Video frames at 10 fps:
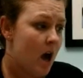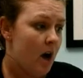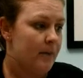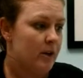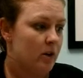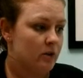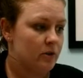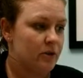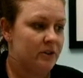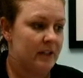You can
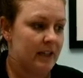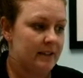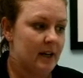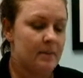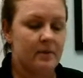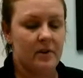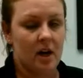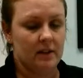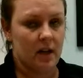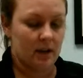also use any type of
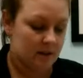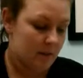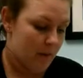non-toxic